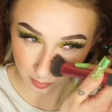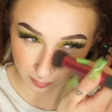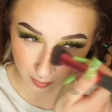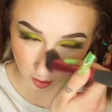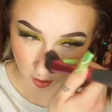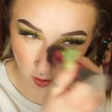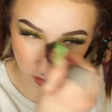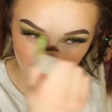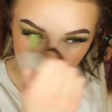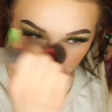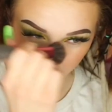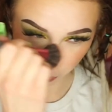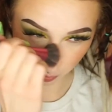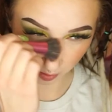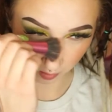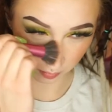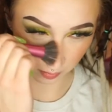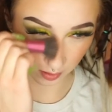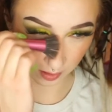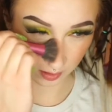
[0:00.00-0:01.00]
but also
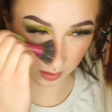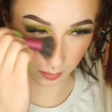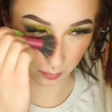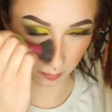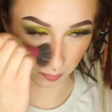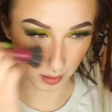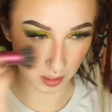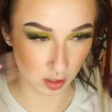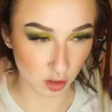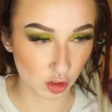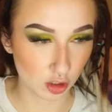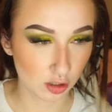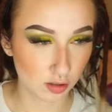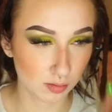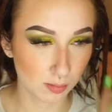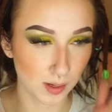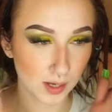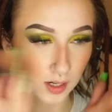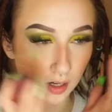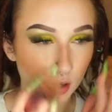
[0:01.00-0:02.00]
I feel like it pinches
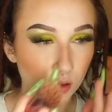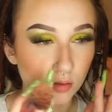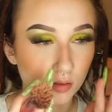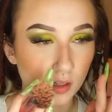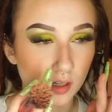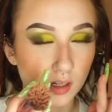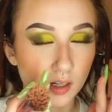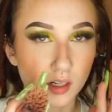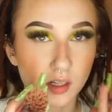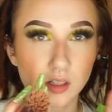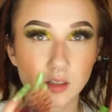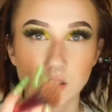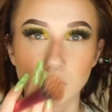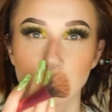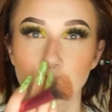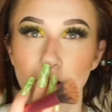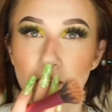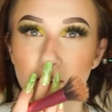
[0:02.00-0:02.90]
my nose in instead